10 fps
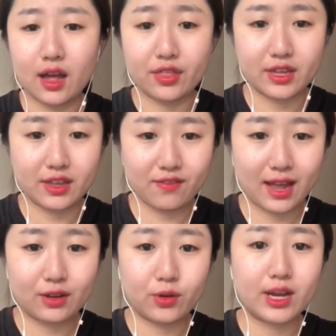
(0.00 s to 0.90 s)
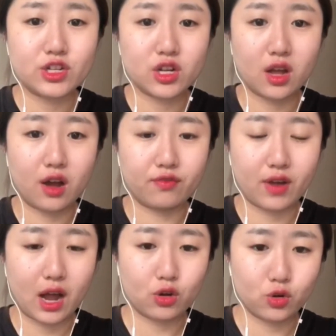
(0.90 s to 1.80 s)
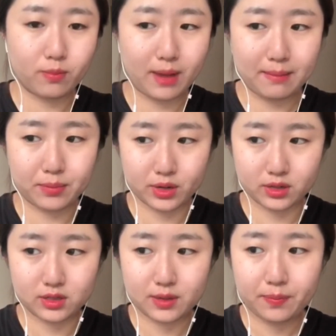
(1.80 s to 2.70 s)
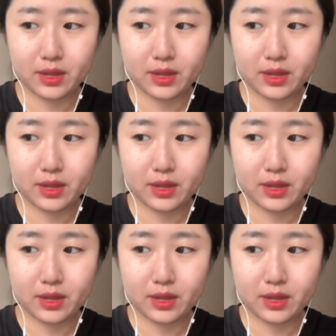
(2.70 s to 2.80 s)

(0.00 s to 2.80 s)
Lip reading: the evaluation of outgroup members